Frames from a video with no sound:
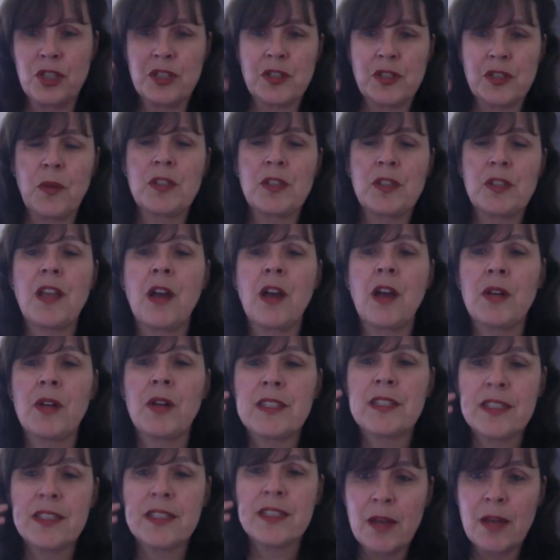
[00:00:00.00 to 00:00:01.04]
So what's our
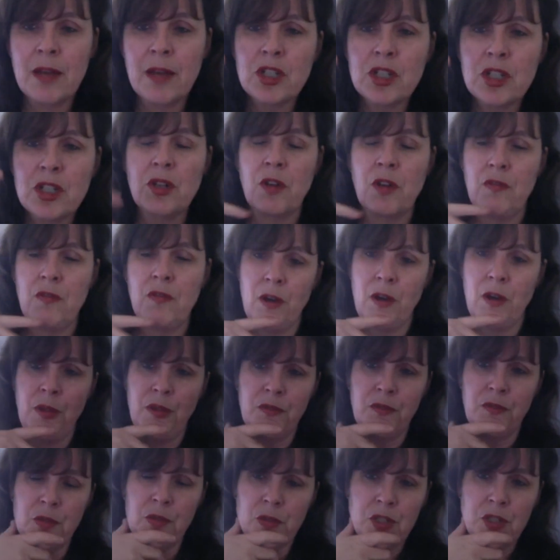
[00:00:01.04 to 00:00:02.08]
assumption of how the
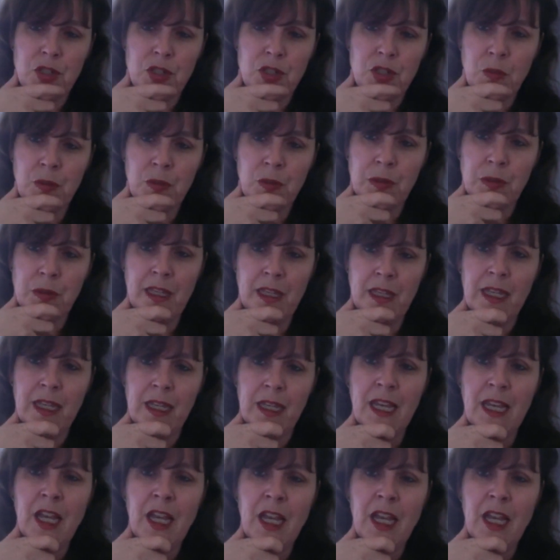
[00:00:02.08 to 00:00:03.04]
future will be?